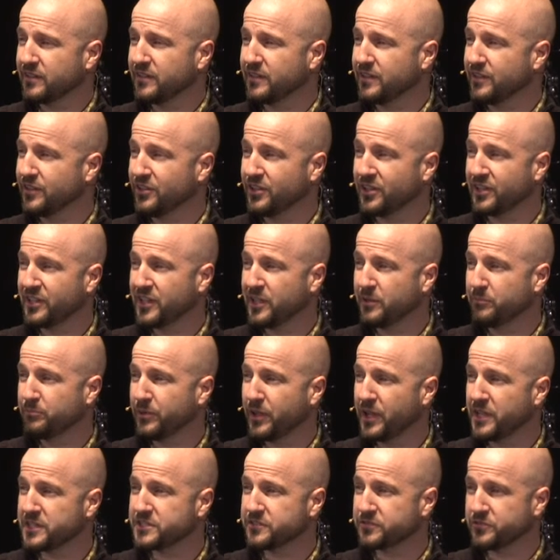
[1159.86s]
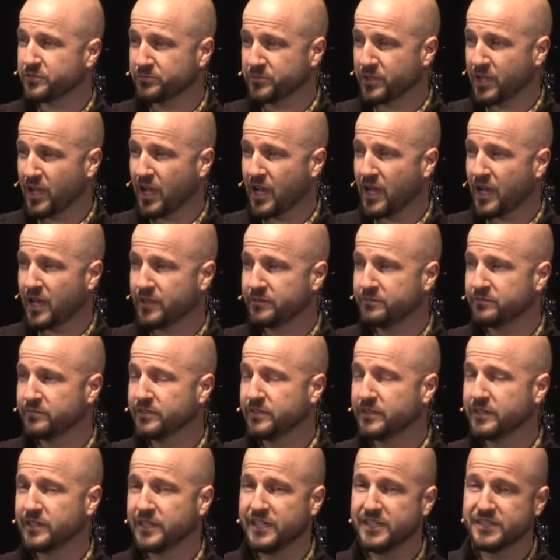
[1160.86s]
you're going to get blessed from God.
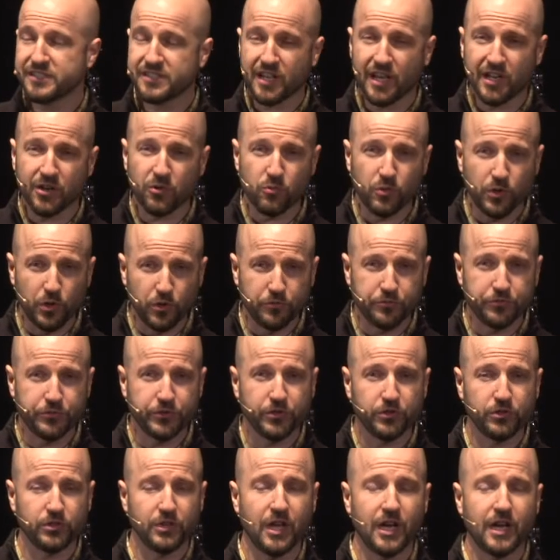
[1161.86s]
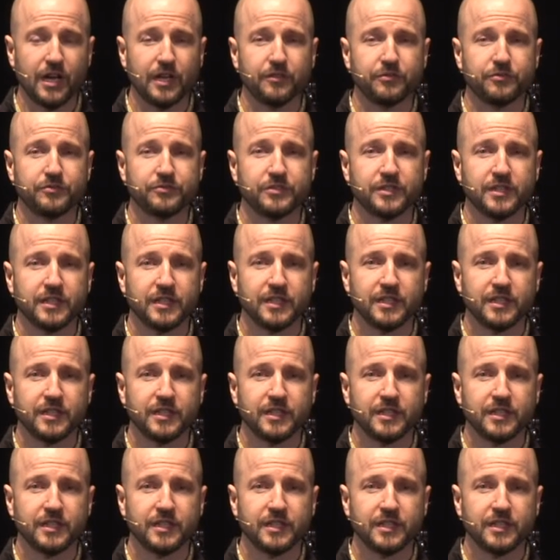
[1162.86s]
He's got a will for your life.